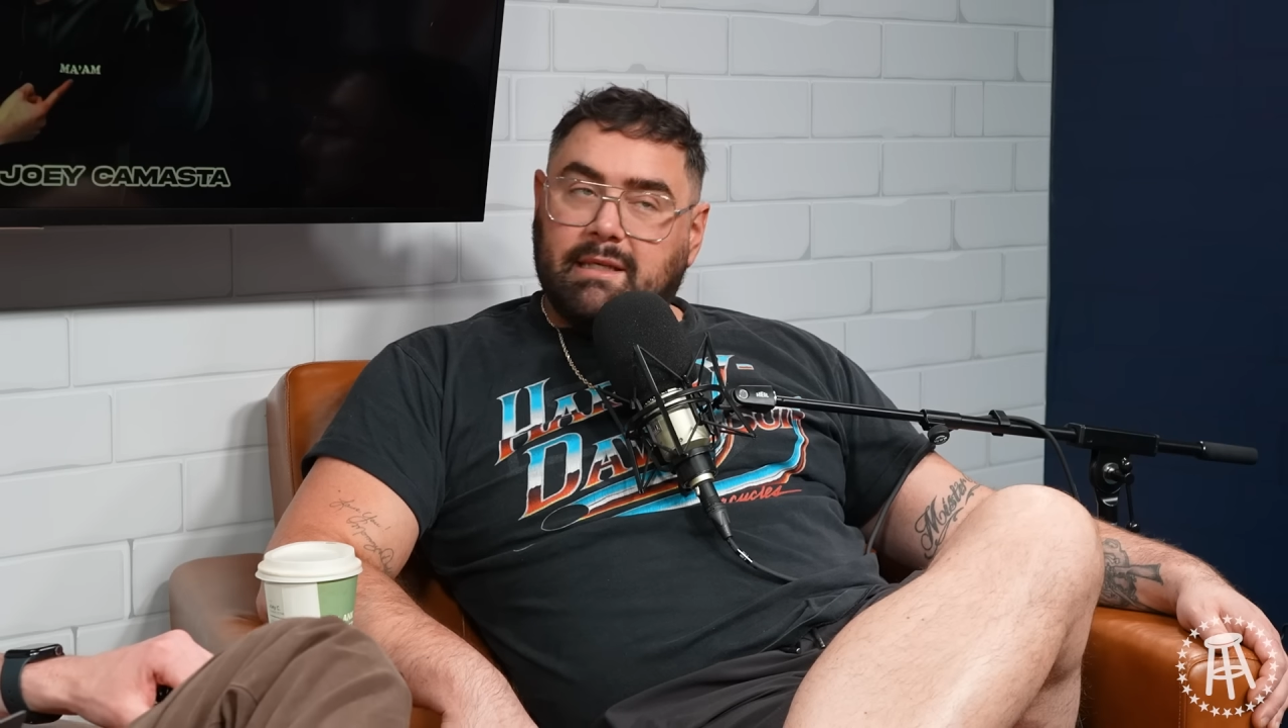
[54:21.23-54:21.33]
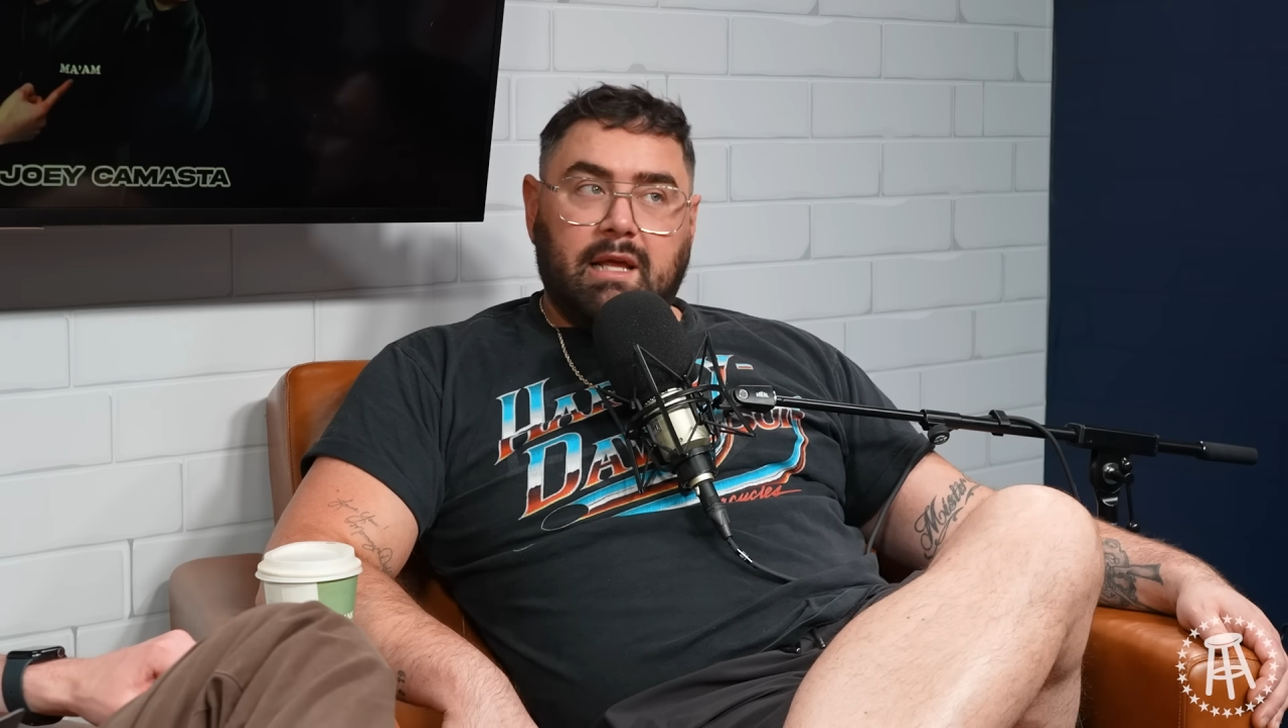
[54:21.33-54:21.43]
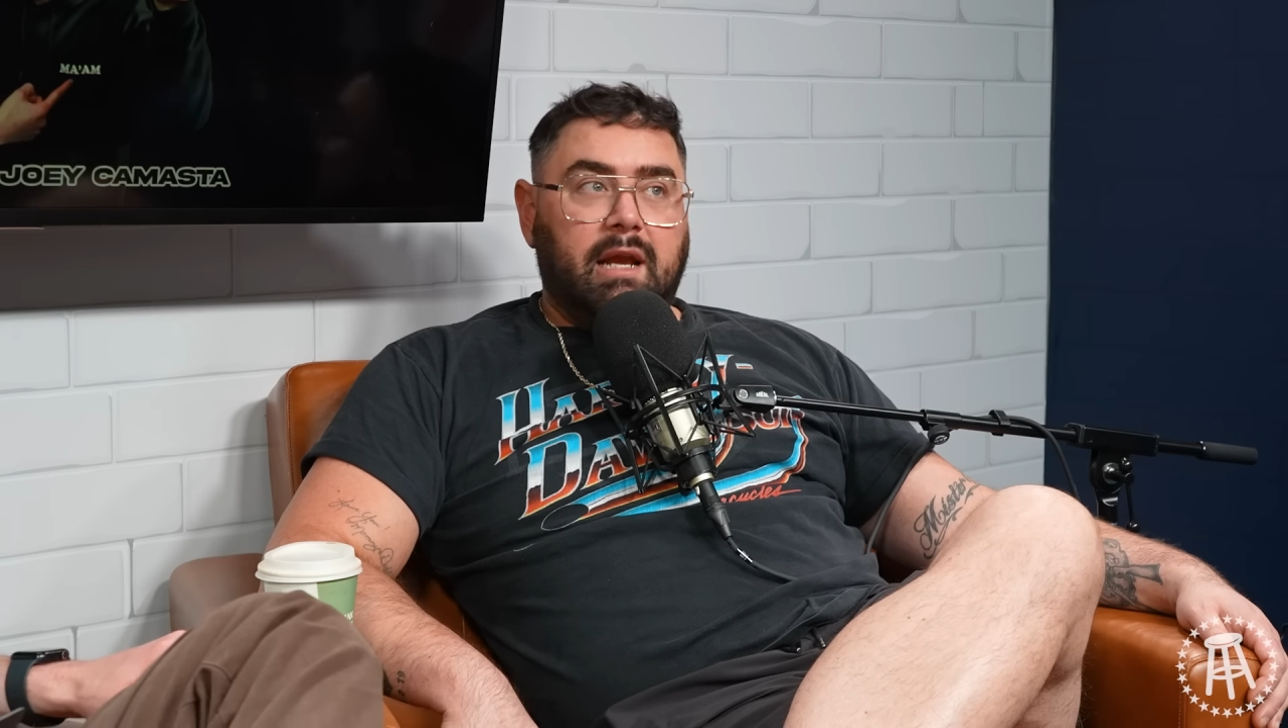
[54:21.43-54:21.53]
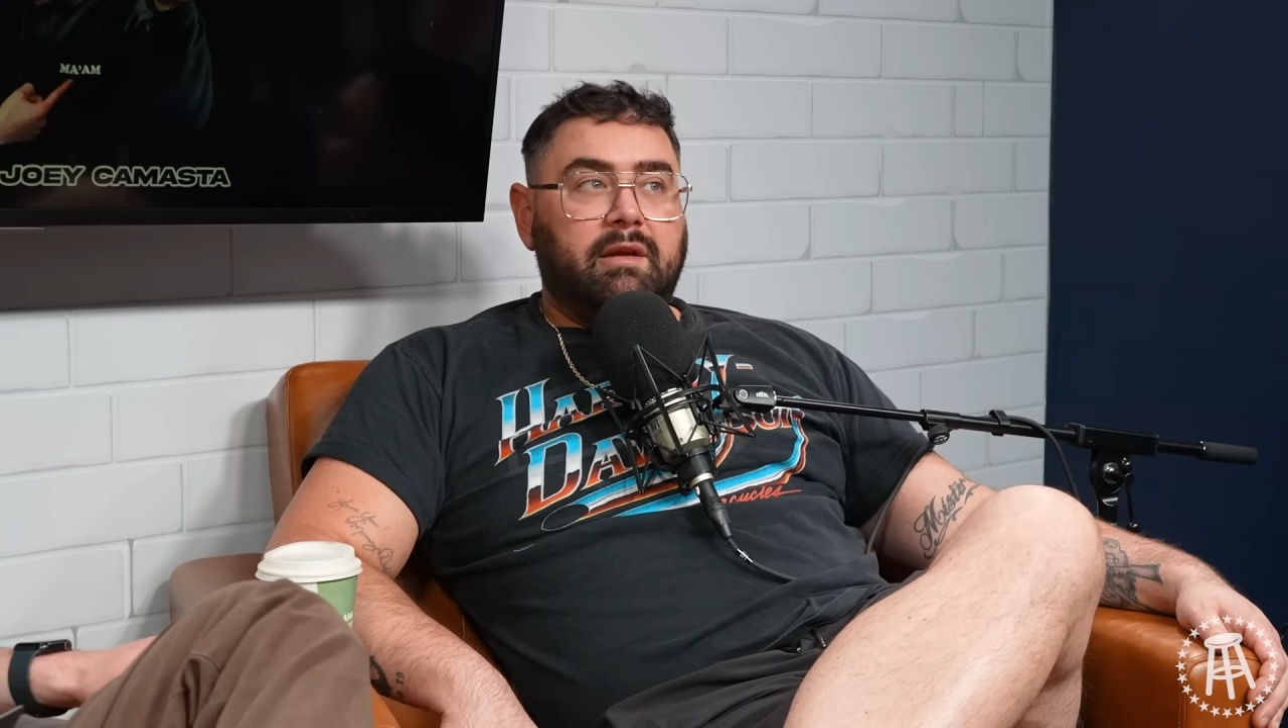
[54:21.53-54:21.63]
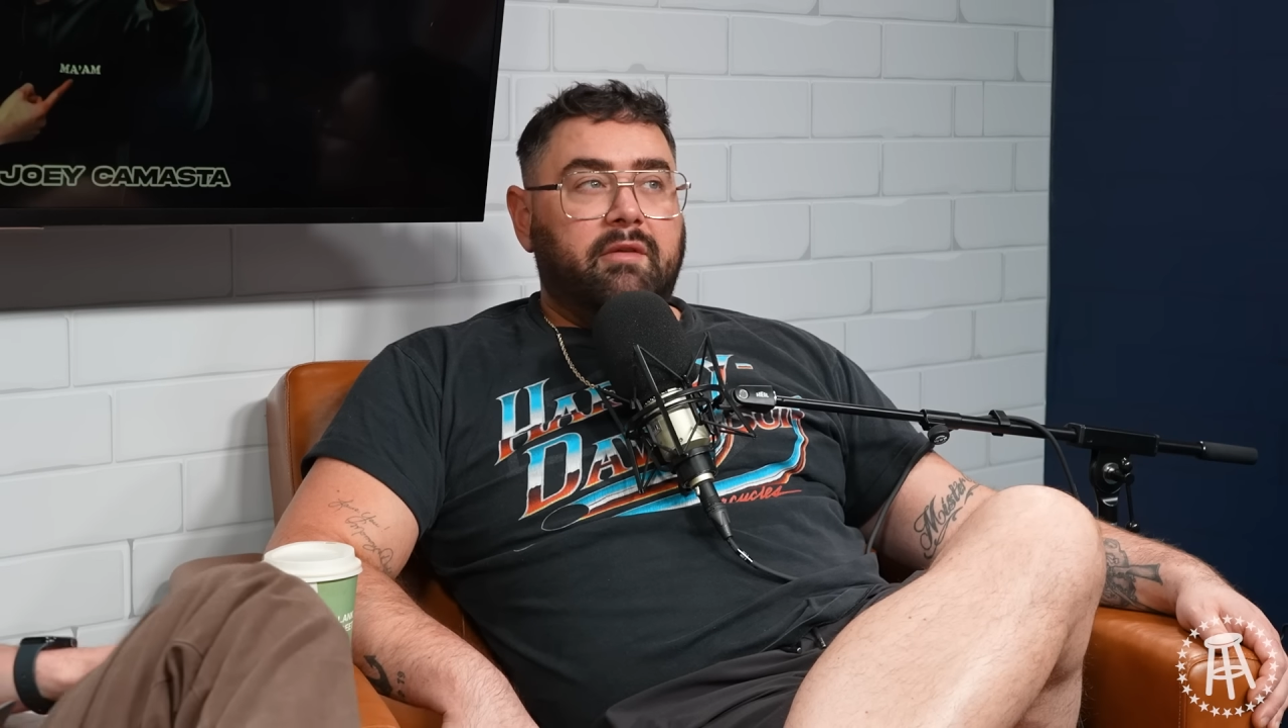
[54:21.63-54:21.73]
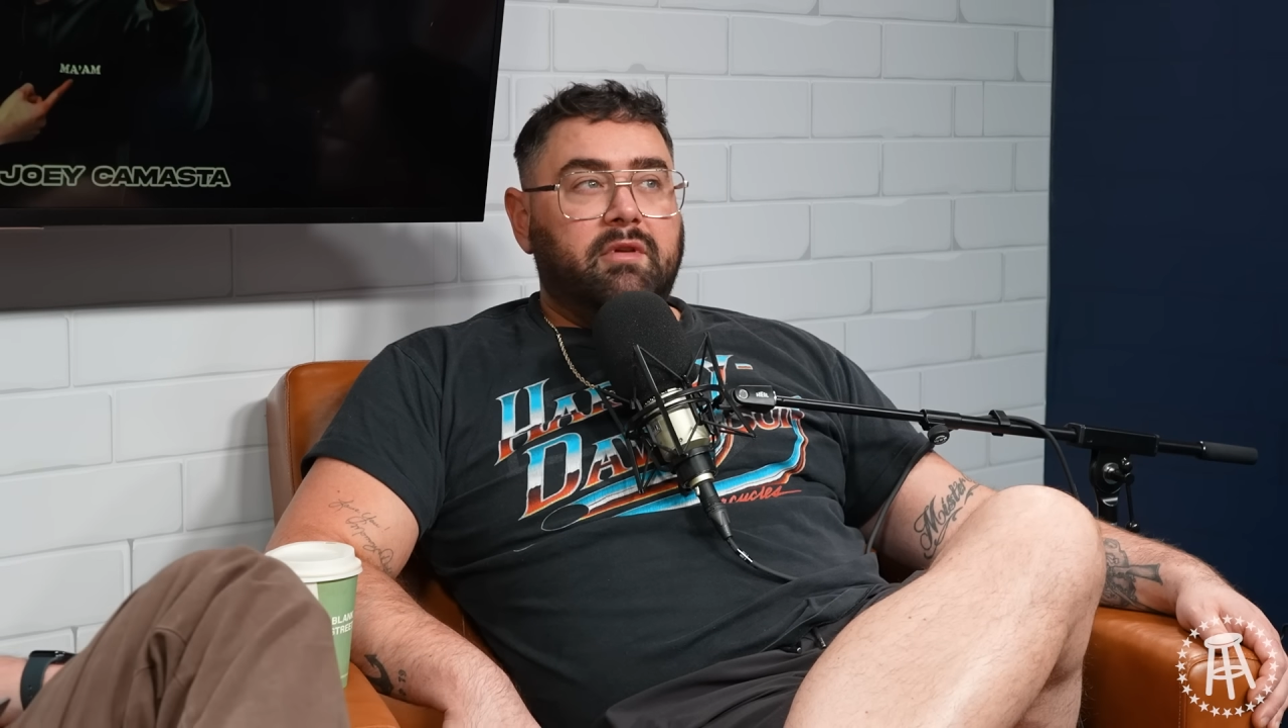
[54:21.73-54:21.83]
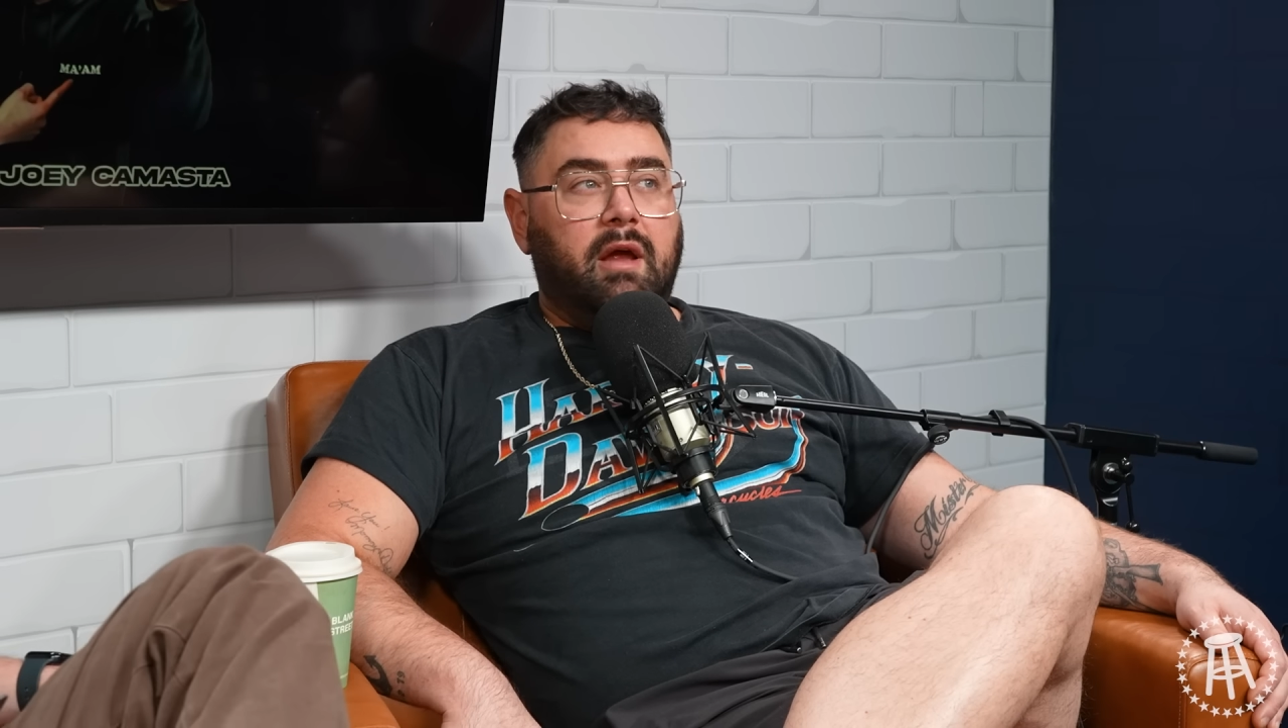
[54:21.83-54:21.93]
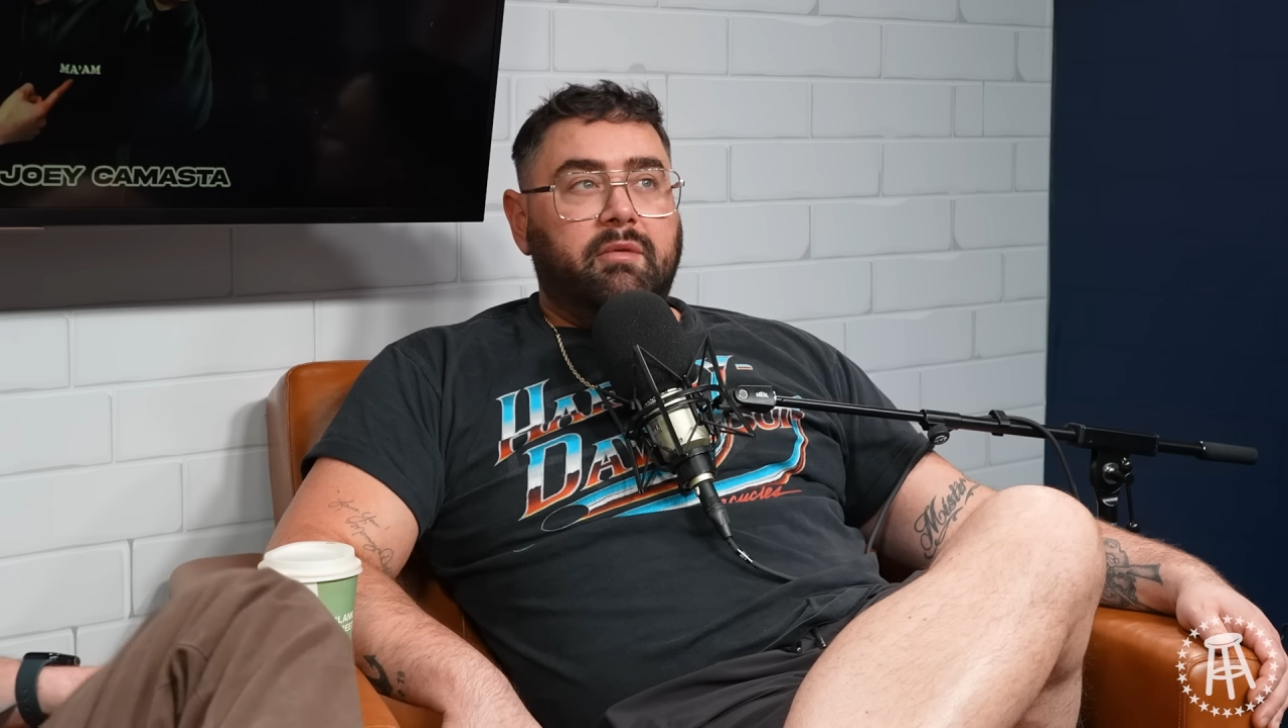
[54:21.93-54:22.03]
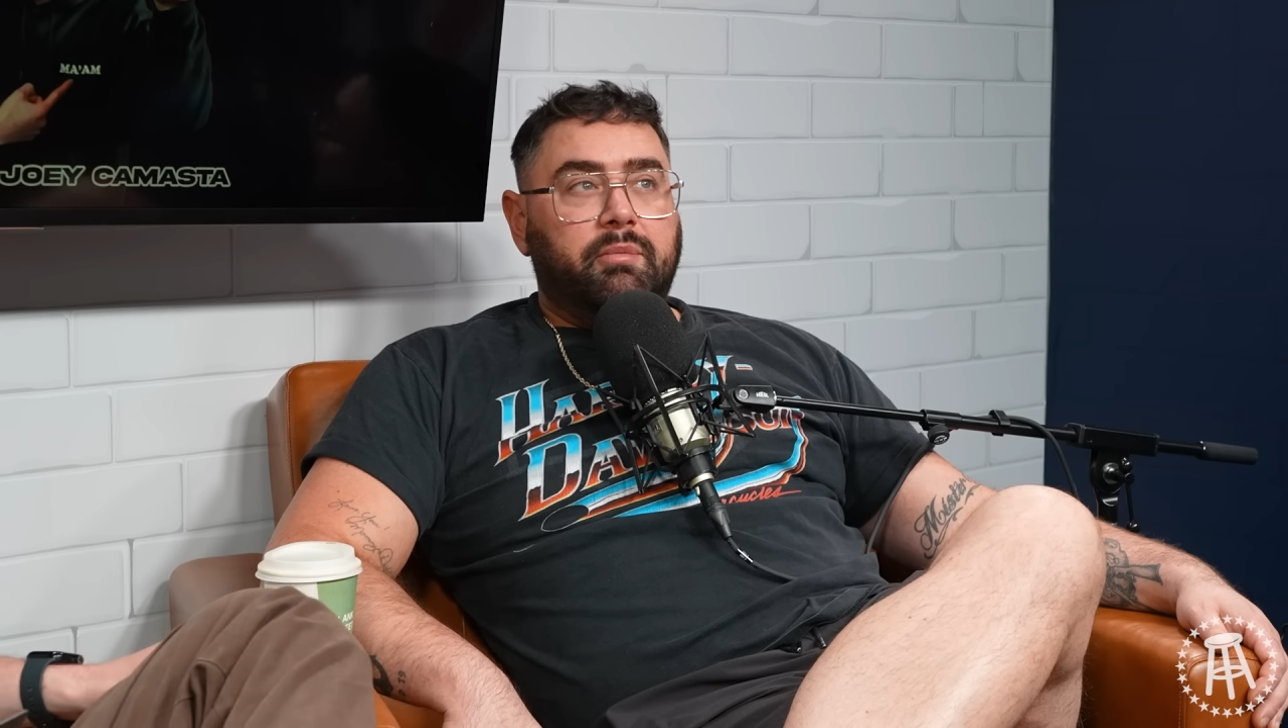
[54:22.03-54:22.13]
I didn't. I haven't, I haven't